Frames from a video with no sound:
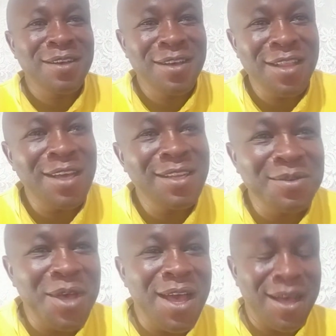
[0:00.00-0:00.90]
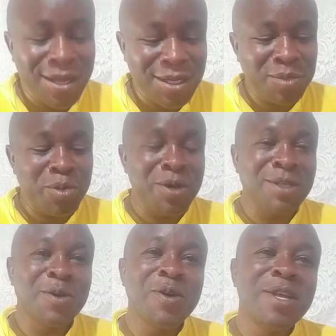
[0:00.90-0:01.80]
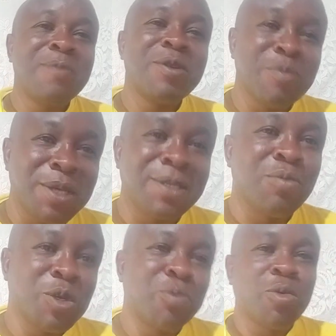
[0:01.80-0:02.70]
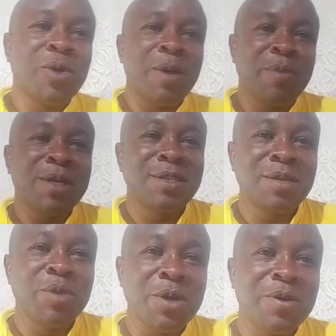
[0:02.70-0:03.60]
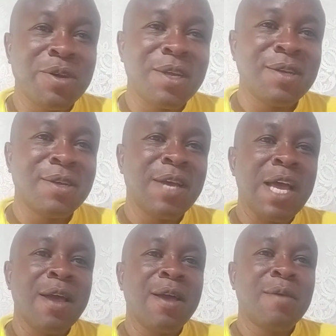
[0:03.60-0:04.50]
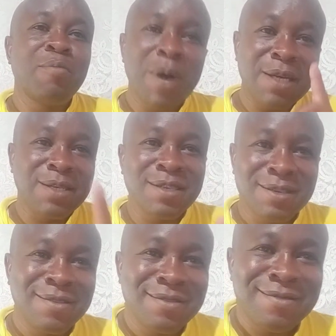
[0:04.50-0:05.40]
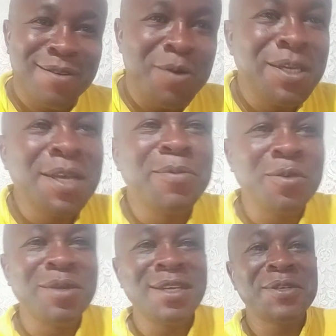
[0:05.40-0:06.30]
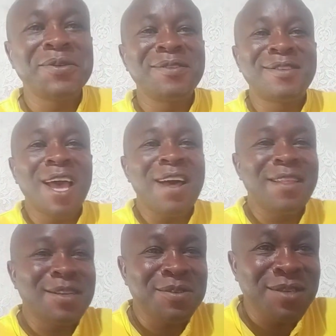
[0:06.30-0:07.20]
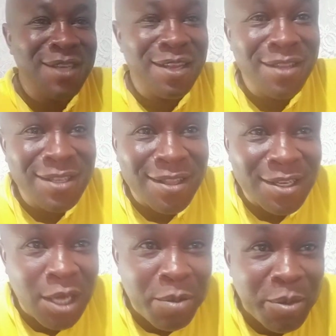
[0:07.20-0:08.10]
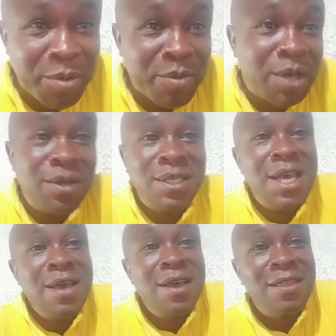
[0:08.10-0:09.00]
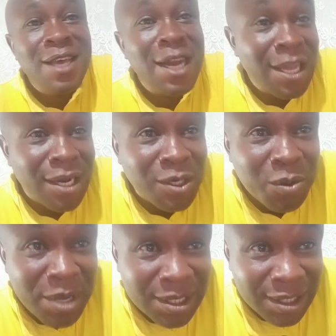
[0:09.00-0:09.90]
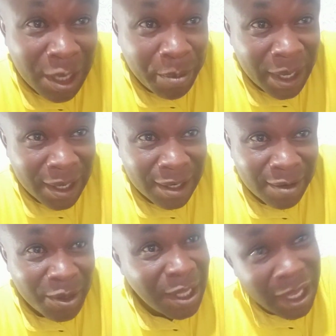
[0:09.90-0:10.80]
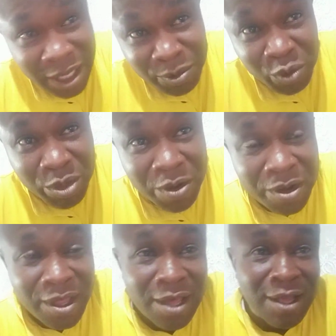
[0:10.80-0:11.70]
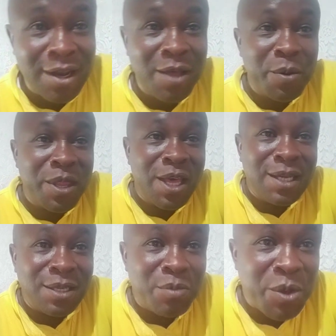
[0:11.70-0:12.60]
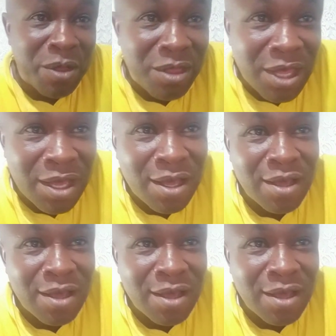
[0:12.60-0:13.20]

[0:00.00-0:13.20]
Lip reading: That is where it boils. ODM remains the most popular party in Migori. But ODM nominations are the suicide. These are the time bomb, because they are likely to mess it up again. When they came to Migori the other day with the Azimio thing,